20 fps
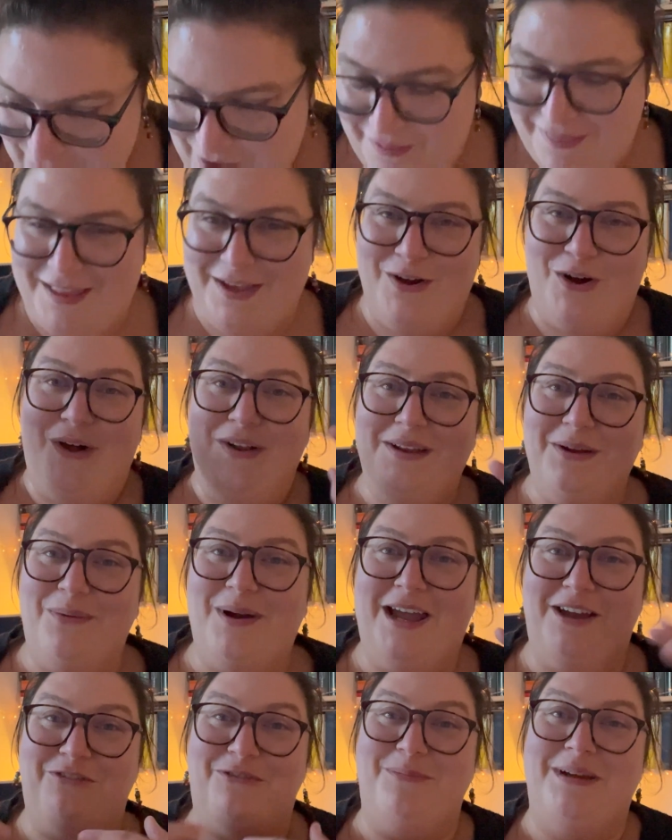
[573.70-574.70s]
The only
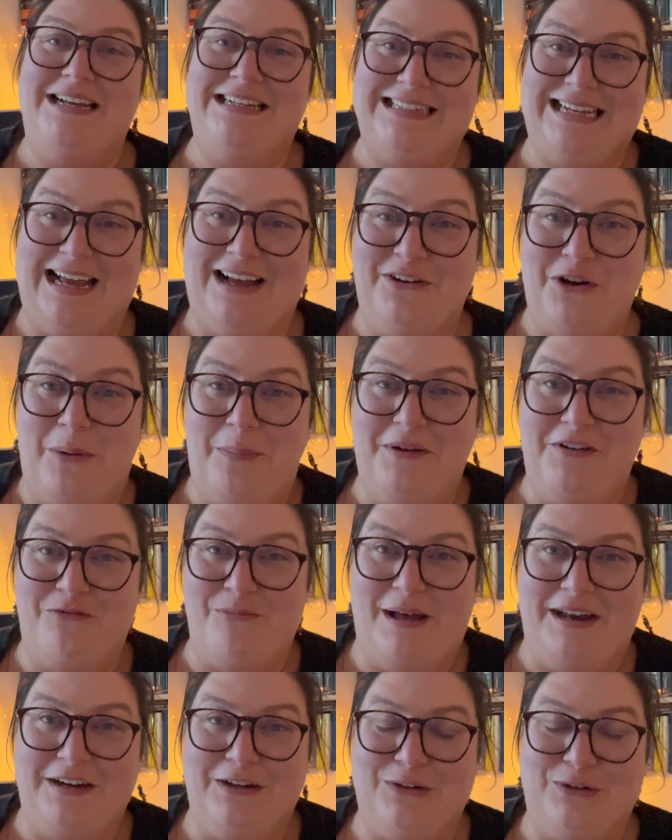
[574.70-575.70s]
way for me to get a copy of
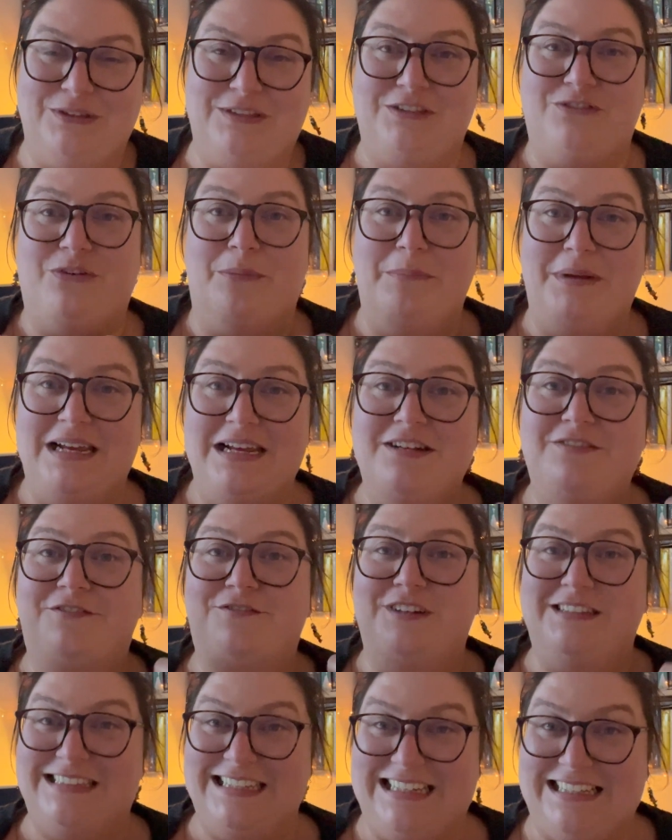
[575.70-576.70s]
Manacled is for me
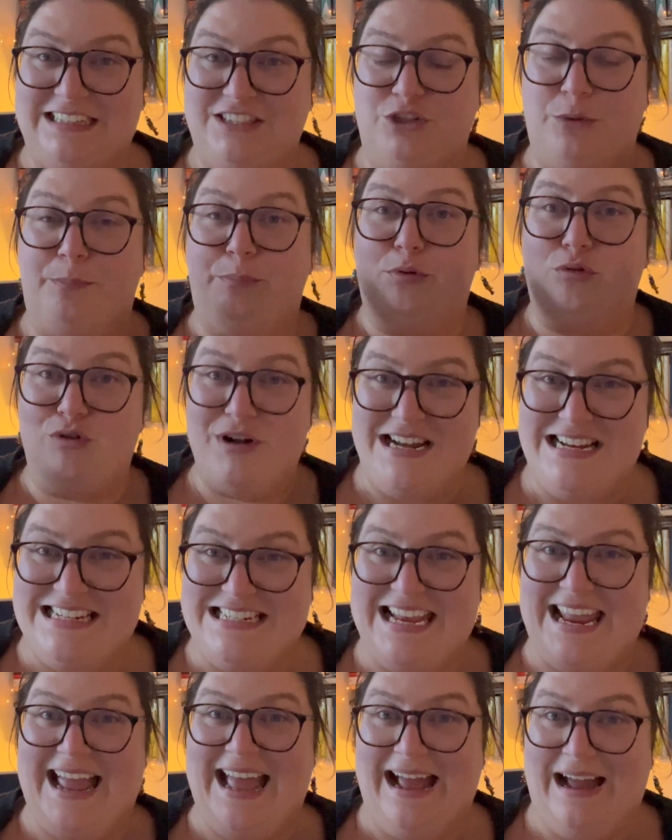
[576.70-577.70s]
physically to
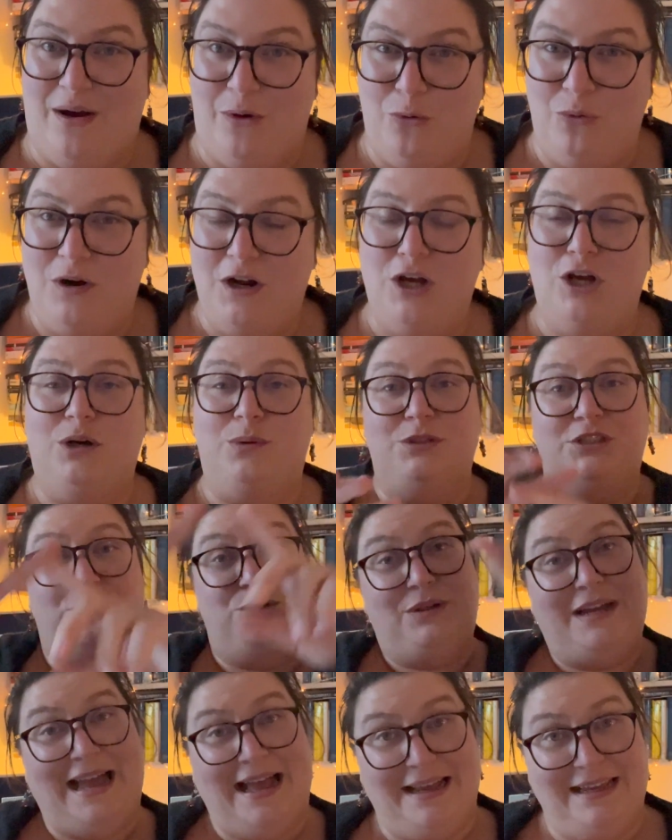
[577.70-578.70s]
print it out, which
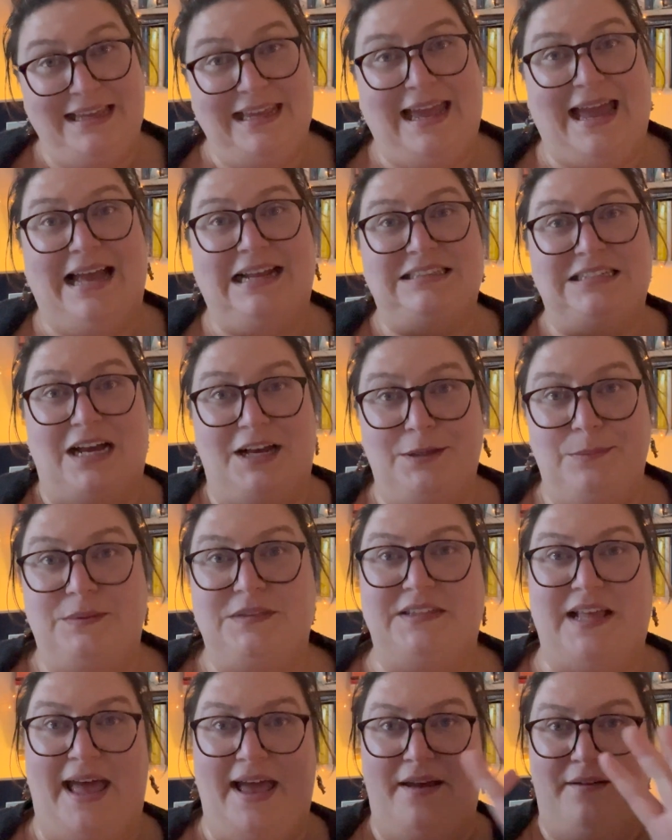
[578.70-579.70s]
you can get
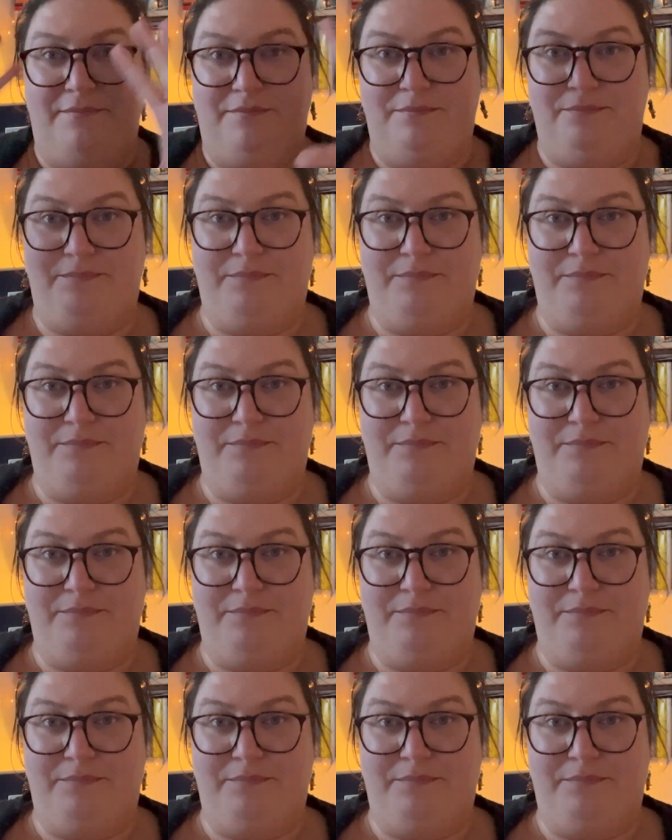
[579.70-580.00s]
typeset